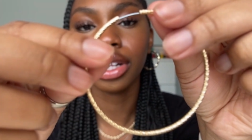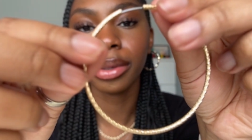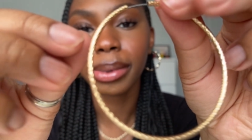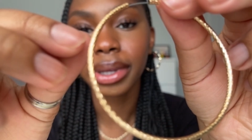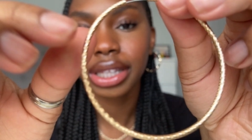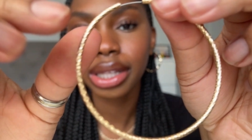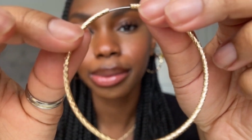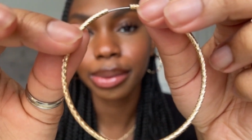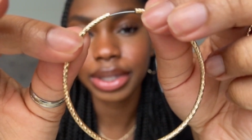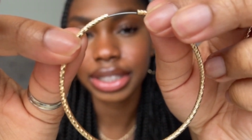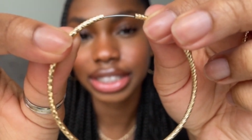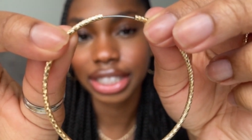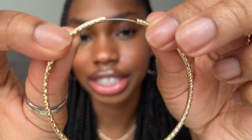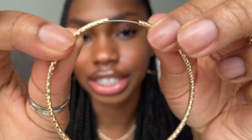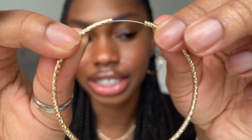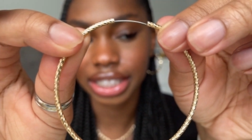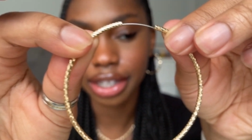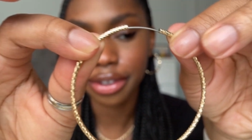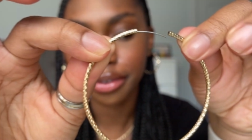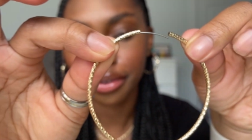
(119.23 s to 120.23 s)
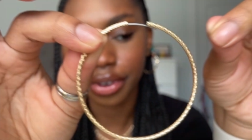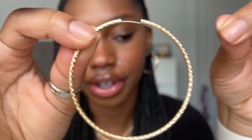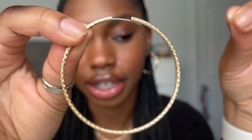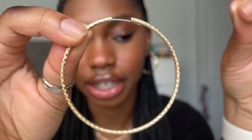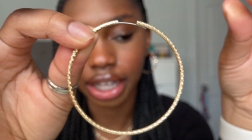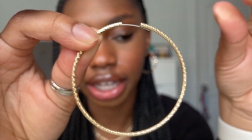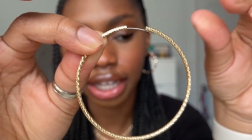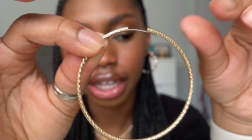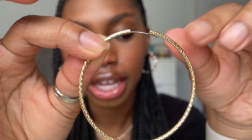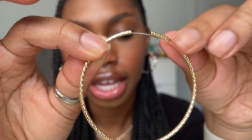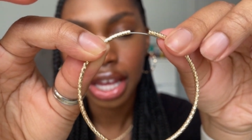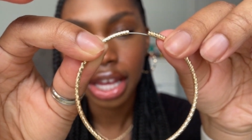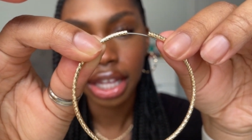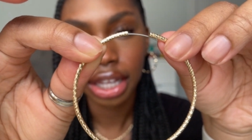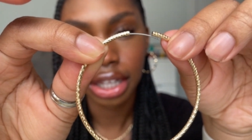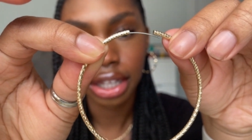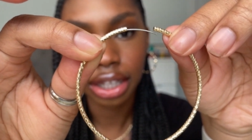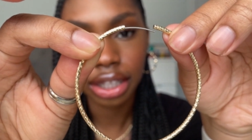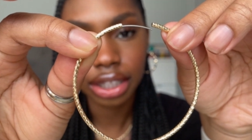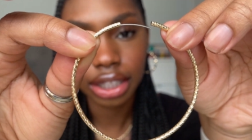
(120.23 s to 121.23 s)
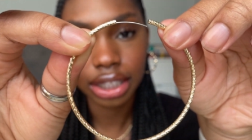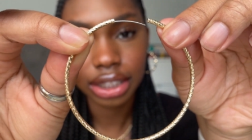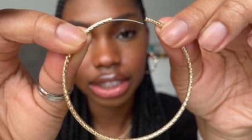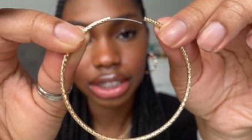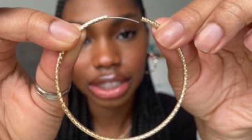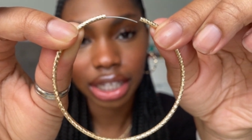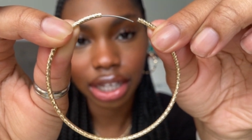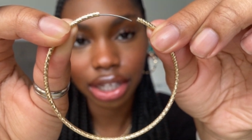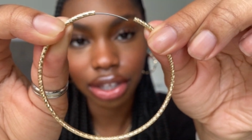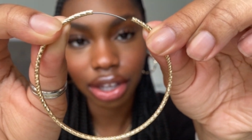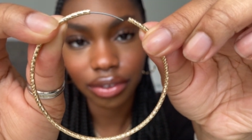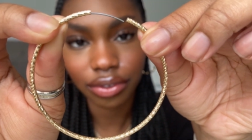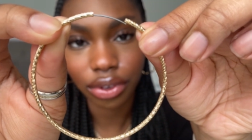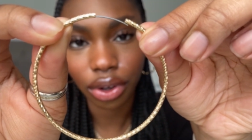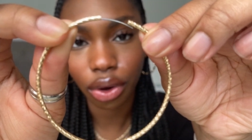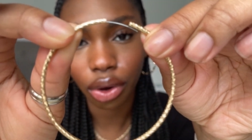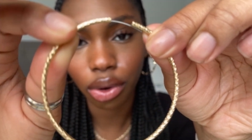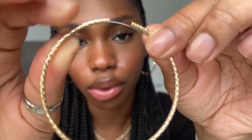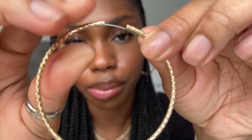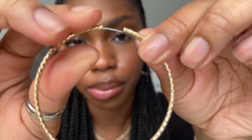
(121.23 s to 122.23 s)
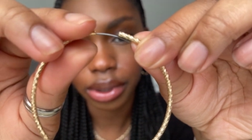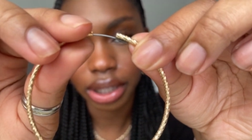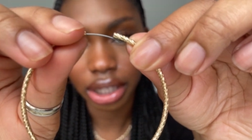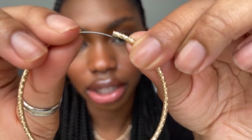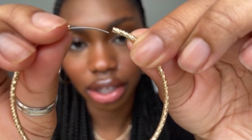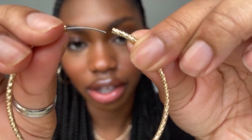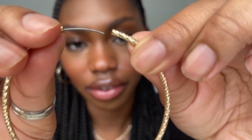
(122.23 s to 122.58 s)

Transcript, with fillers: about them is they're different like look this is how you have to open it you